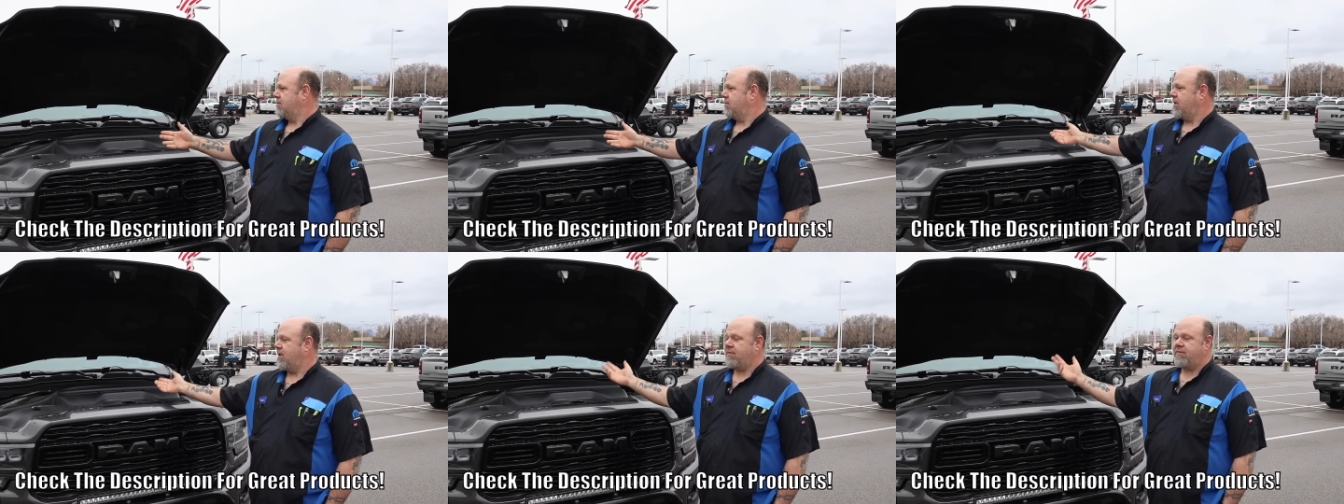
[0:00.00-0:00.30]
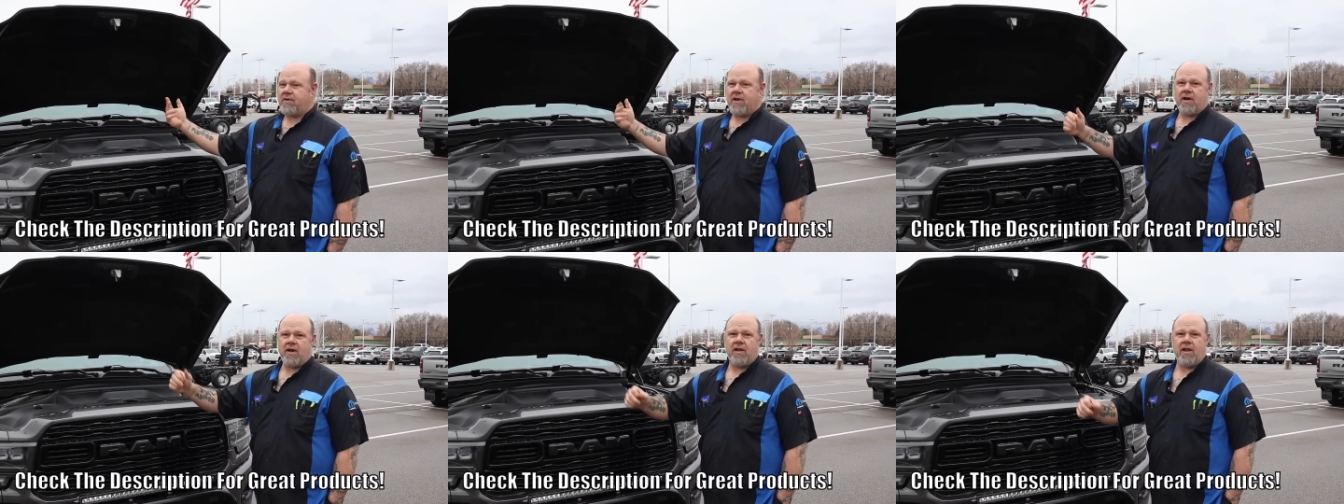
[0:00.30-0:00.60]
we've
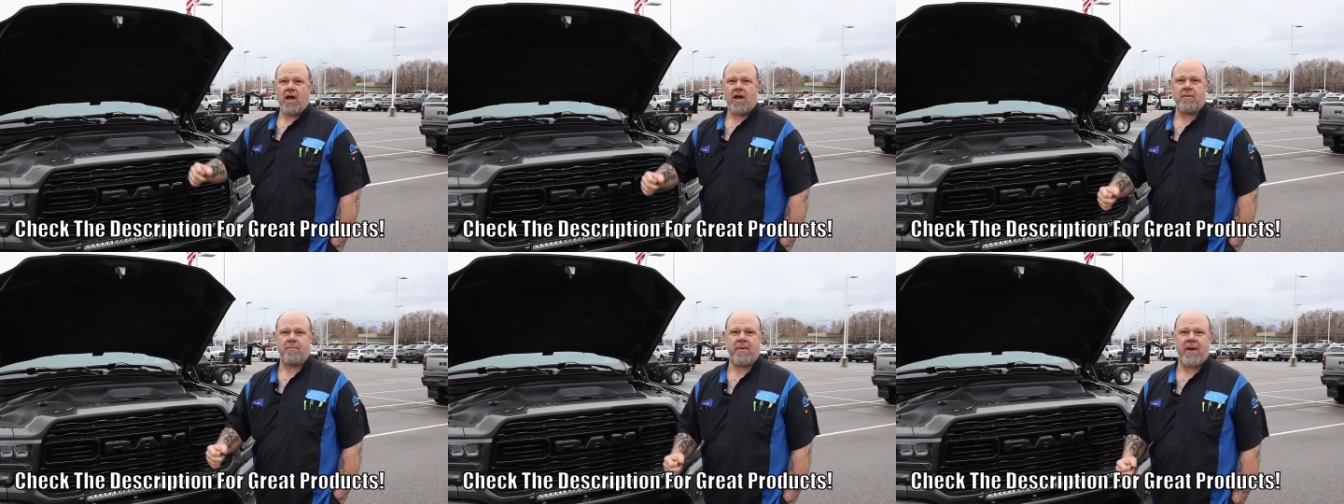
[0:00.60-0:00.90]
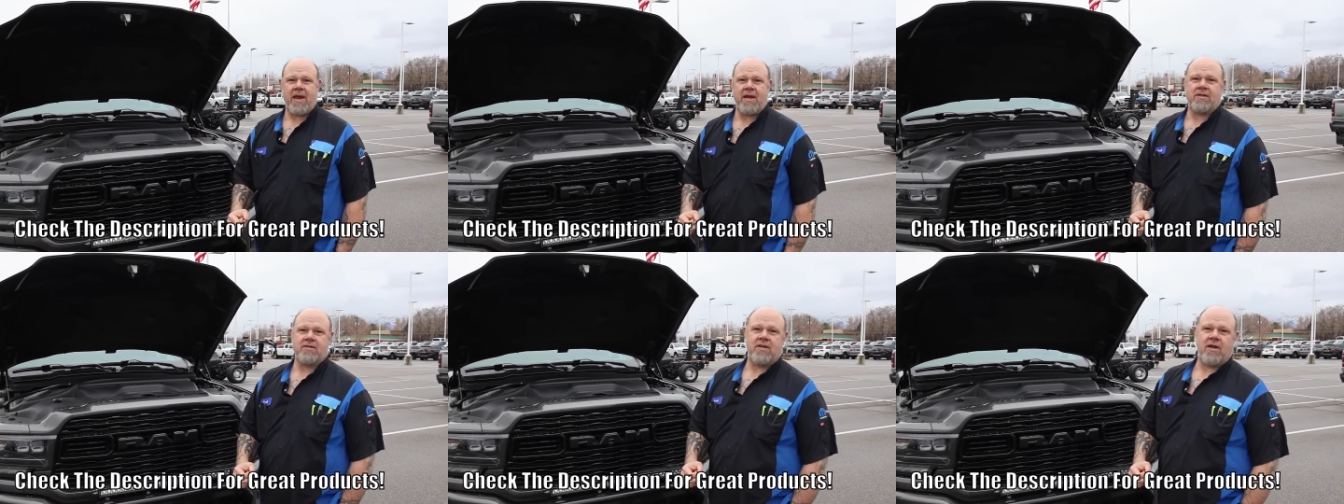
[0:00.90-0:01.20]
done a lot of
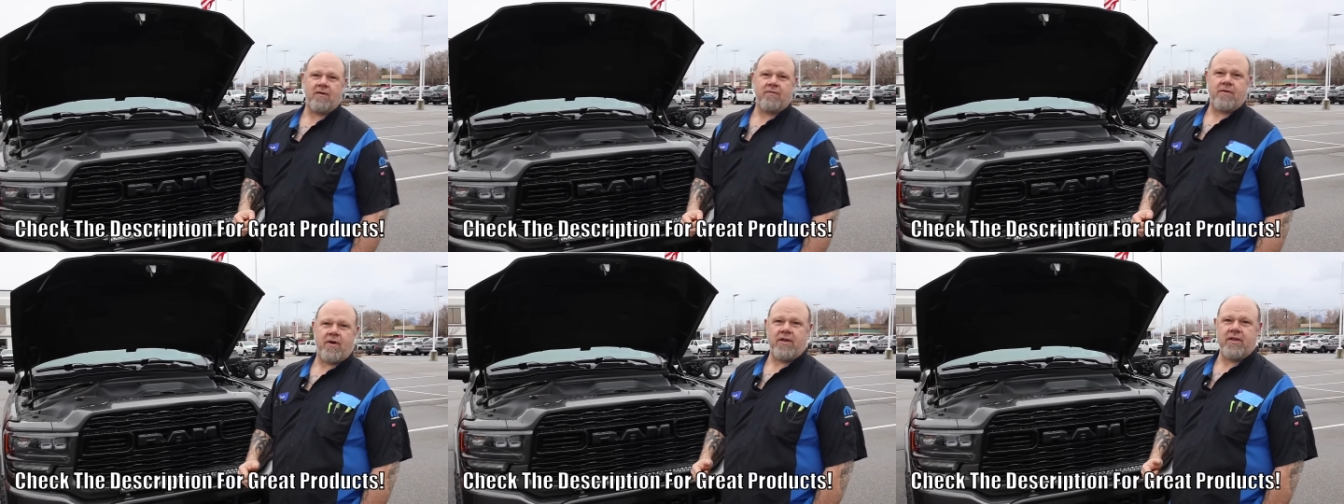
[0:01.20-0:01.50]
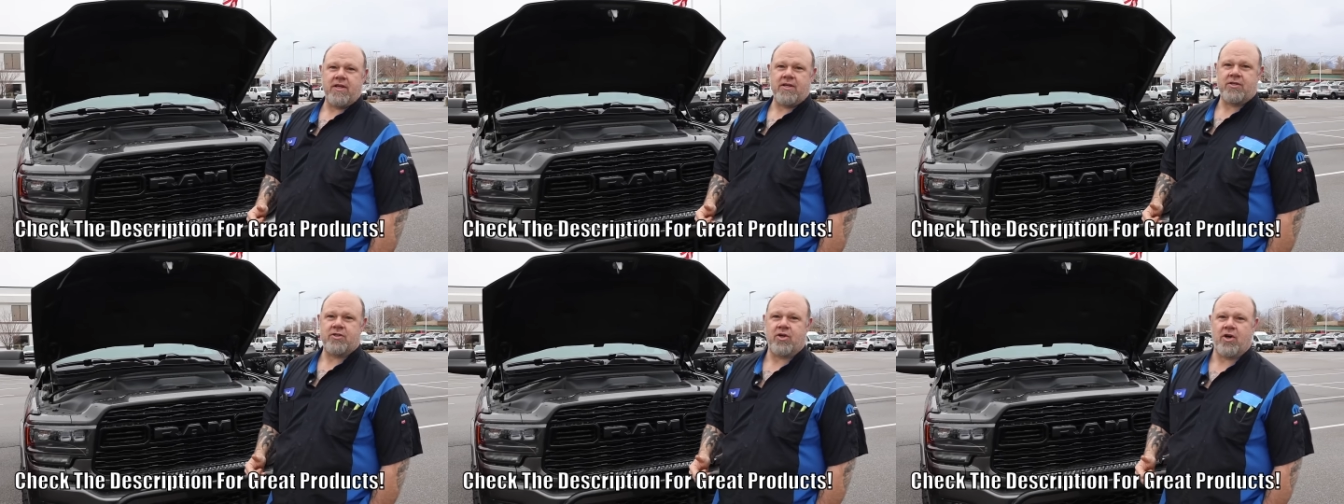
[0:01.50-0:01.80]
bank stuff on
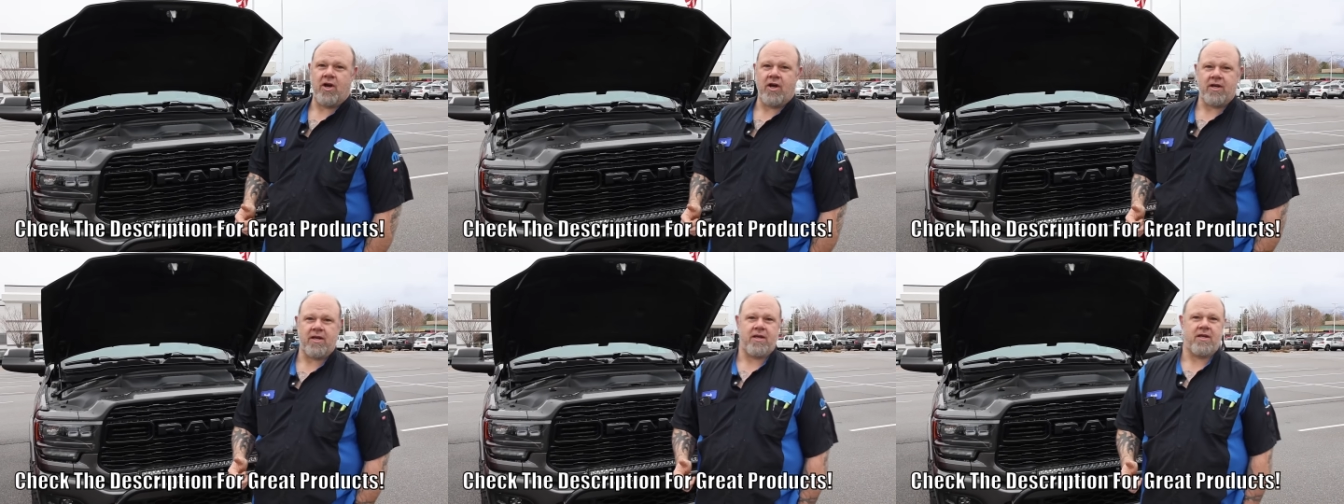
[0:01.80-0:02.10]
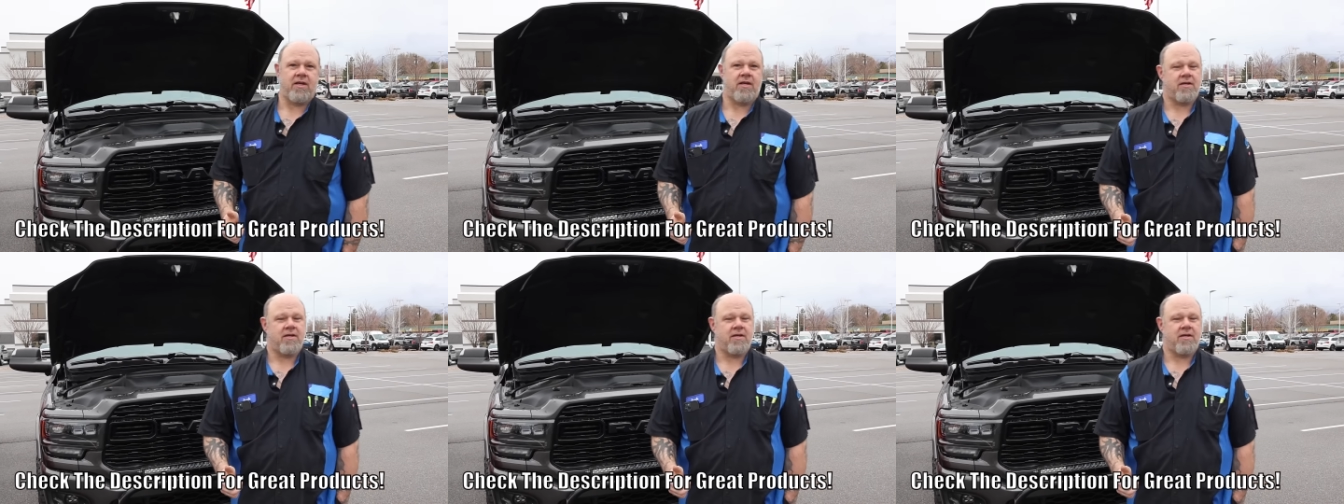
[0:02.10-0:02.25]
this truck.